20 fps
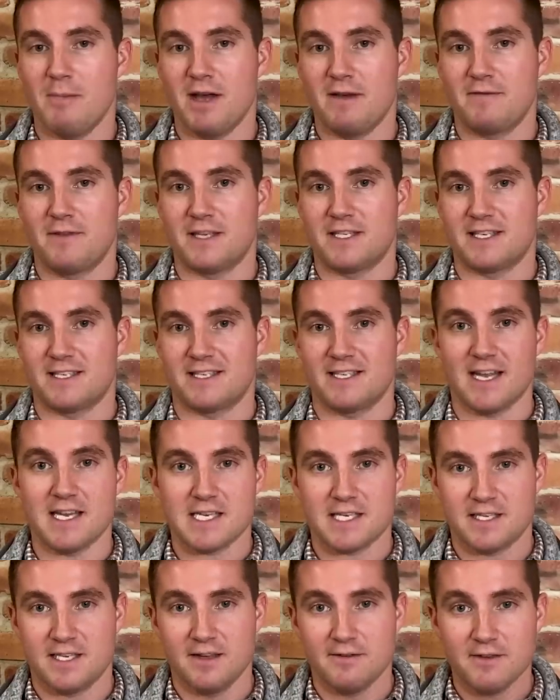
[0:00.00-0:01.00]
If it's a
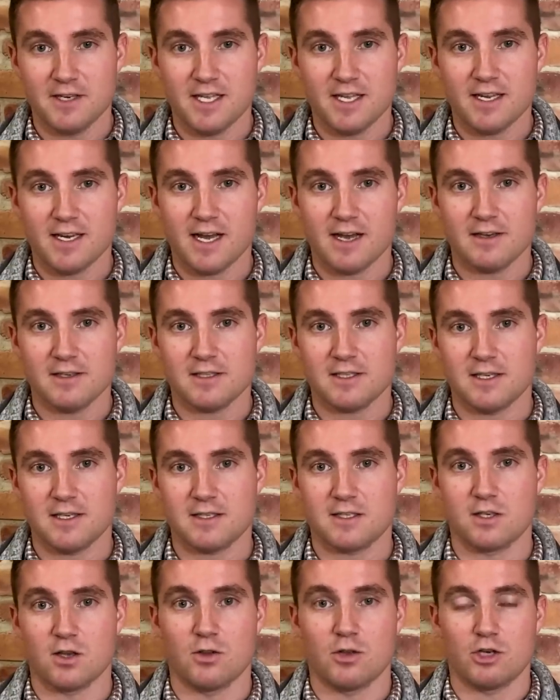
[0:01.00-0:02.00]
sensitivity analysis,
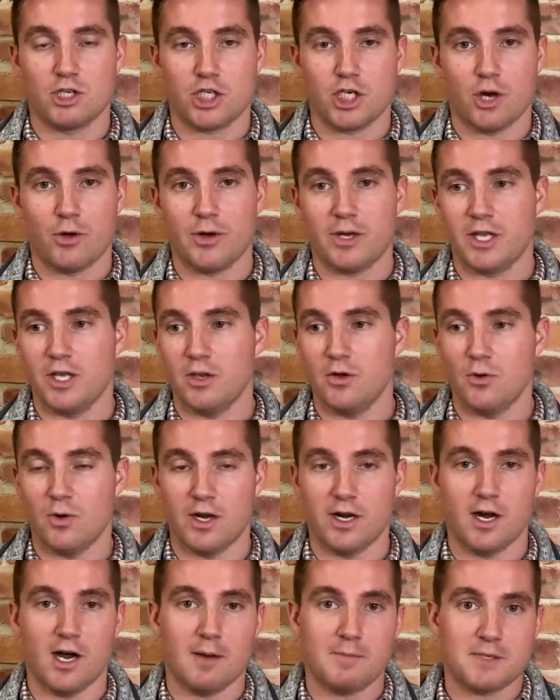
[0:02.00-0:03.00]
so they're showing you
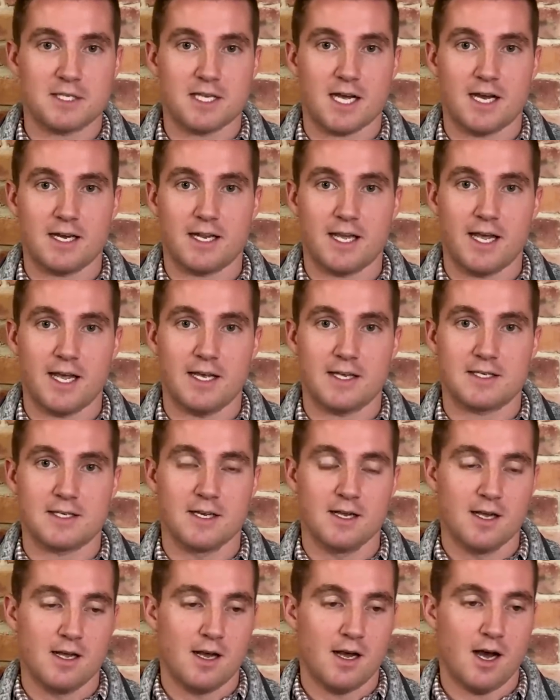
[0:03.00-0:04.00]
an upside case,
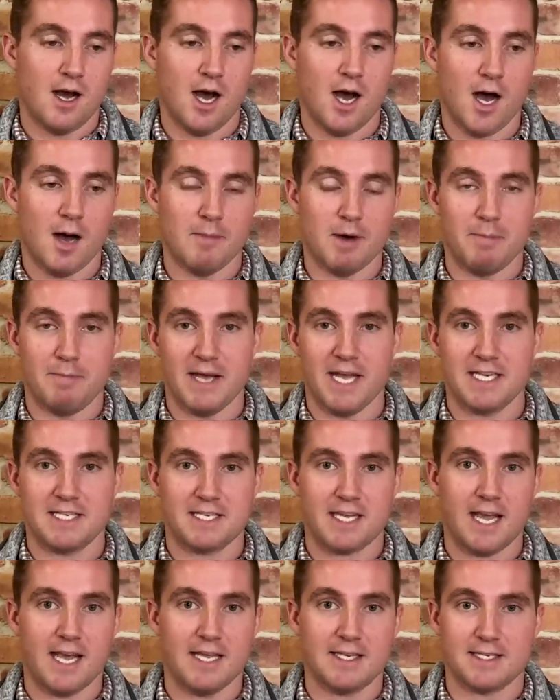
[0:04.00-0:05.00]
a base
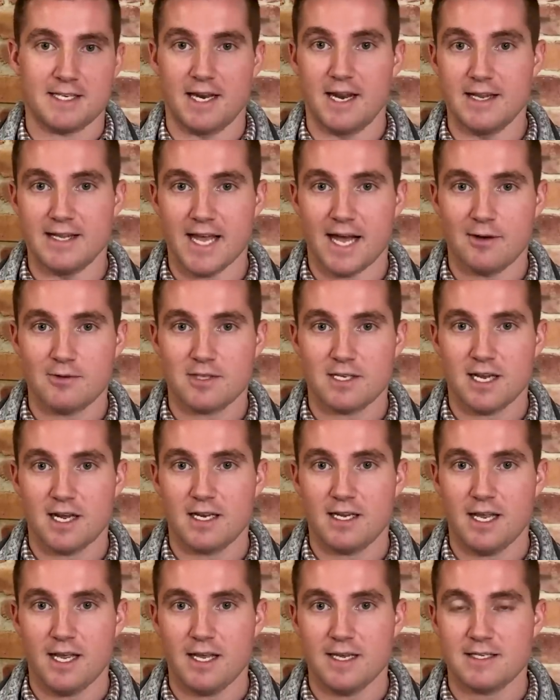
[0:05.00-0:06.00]
case, and a
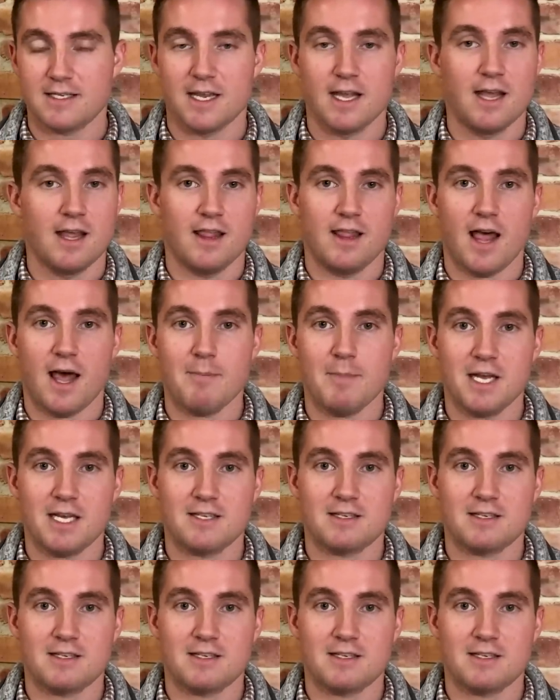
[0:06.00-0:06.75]
downside case, that makes